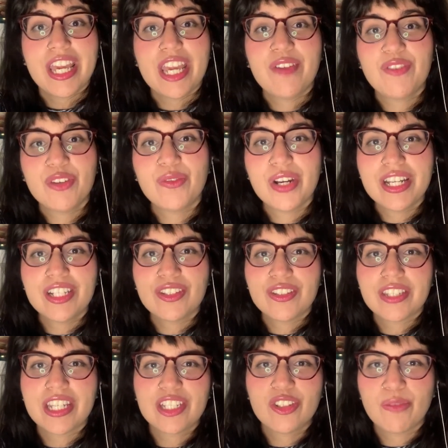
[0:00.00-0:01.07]
If you're ready to
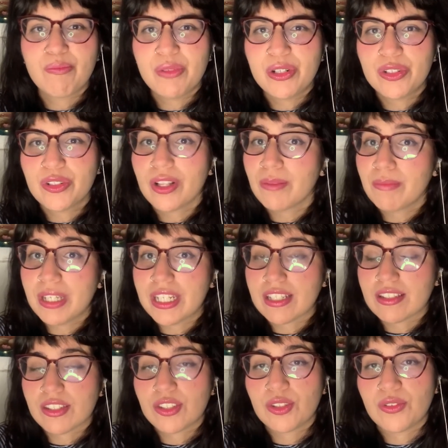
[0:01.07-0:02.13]
take your virtual
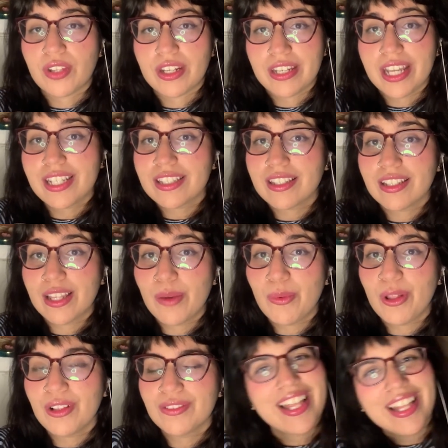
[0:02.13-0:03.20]
meetings to the next
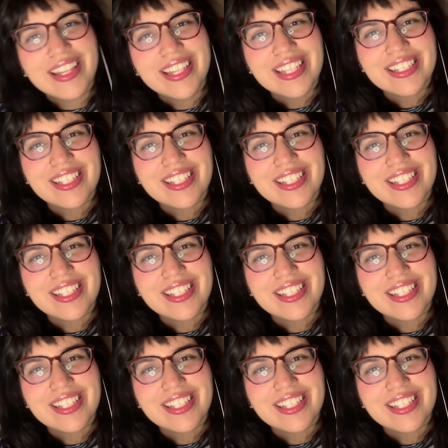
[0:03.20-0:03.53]
level, let's